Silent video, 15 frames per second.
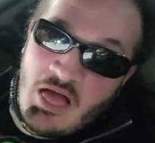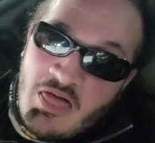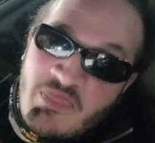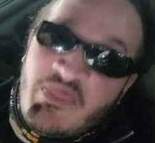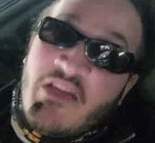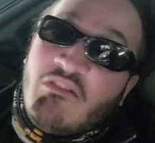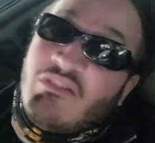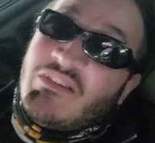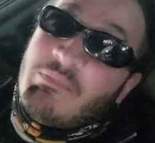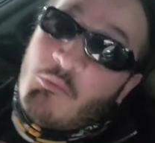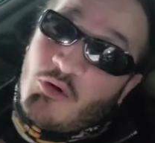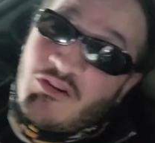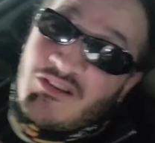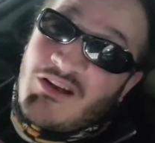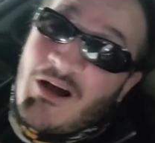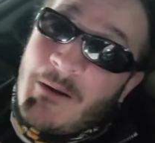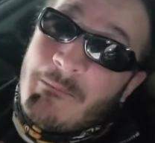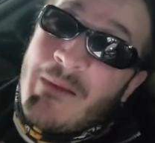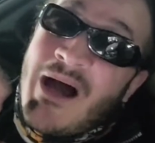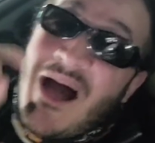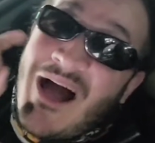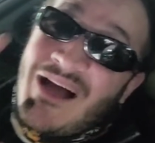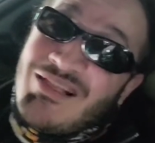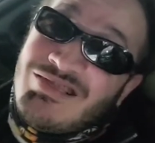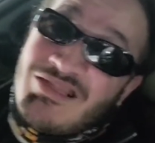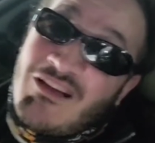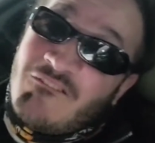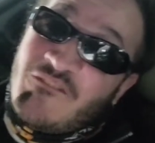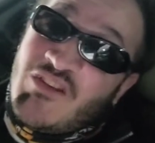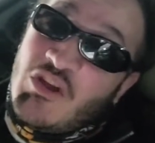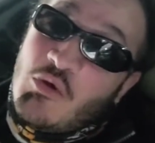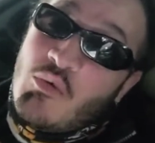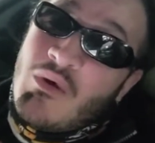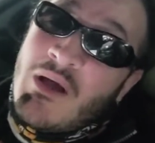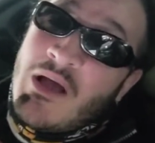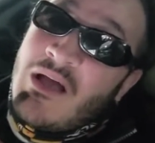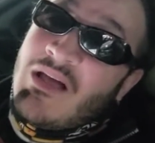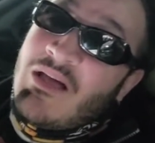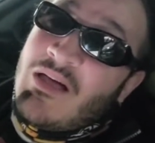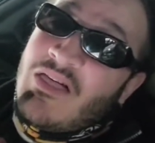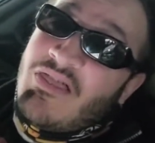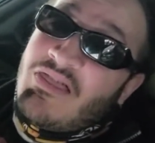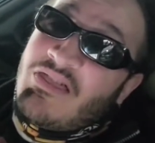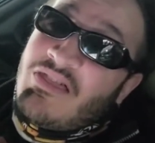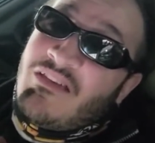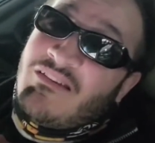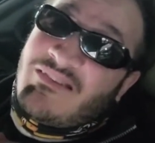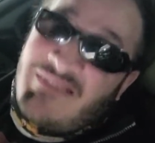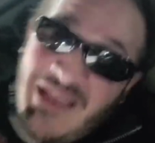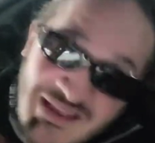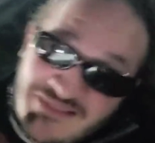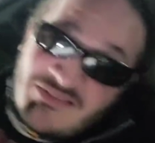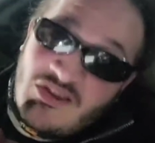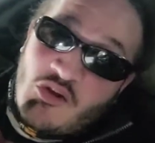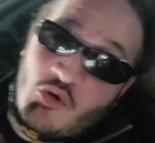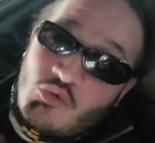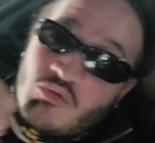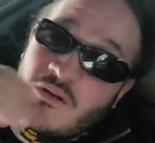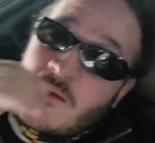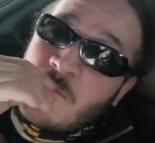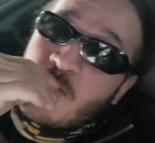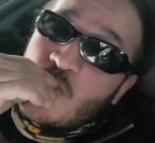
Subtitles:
there is more to come. I love you. Stay tuned.